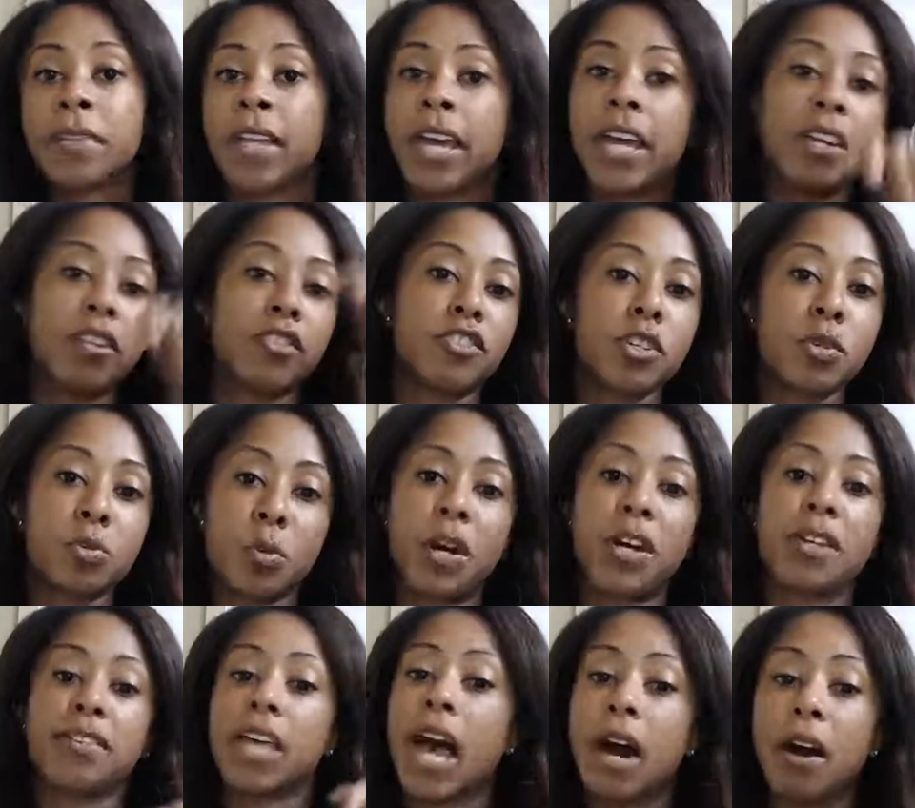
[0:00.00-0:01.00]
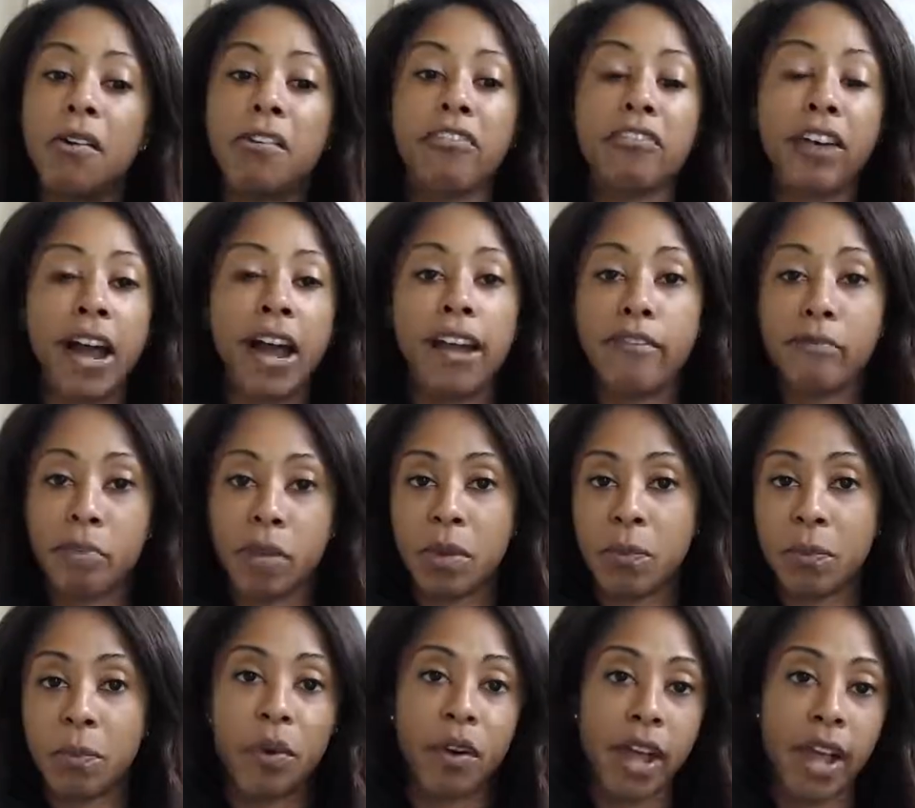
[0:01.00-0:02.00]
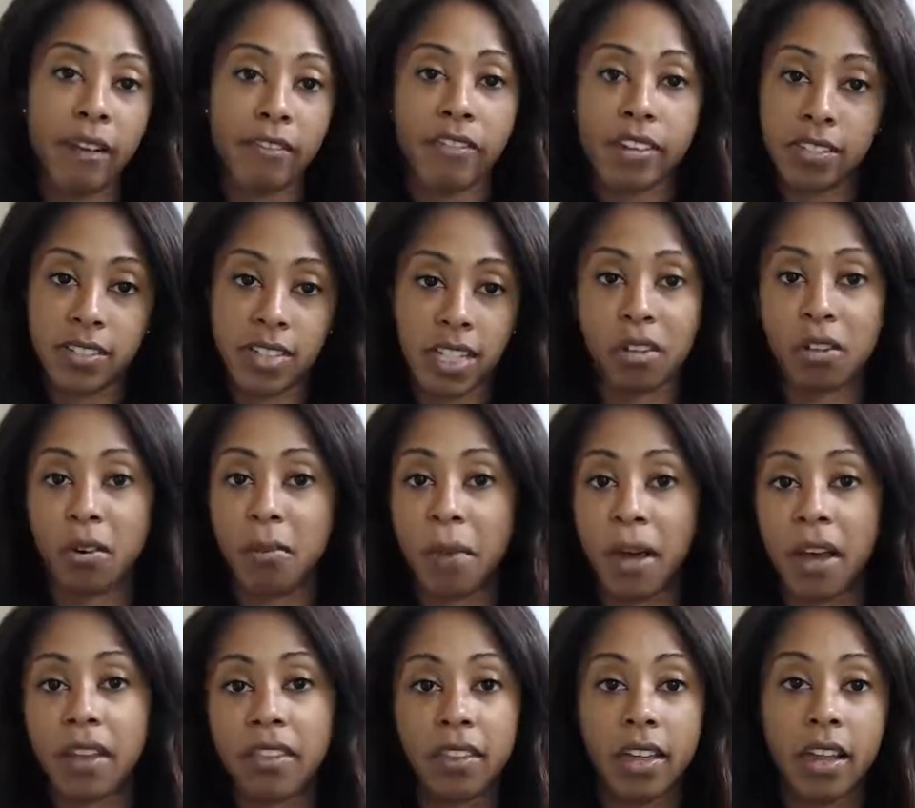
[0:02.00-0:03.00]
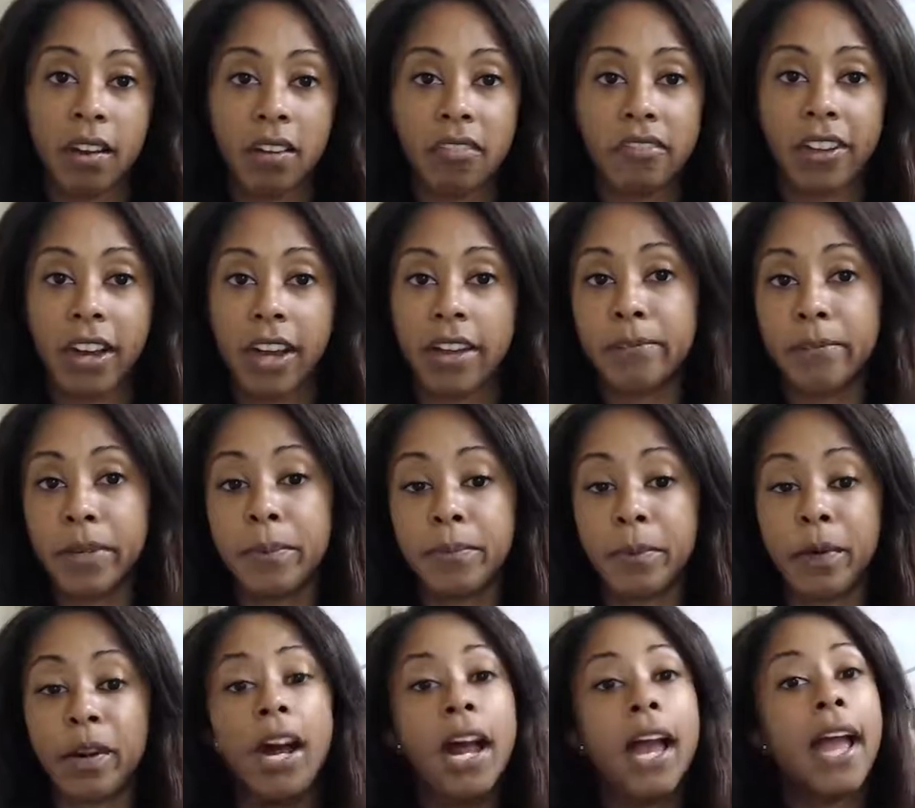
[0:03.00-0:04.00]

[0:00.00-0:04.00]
And it just was help 5 people every single month, help 5 people.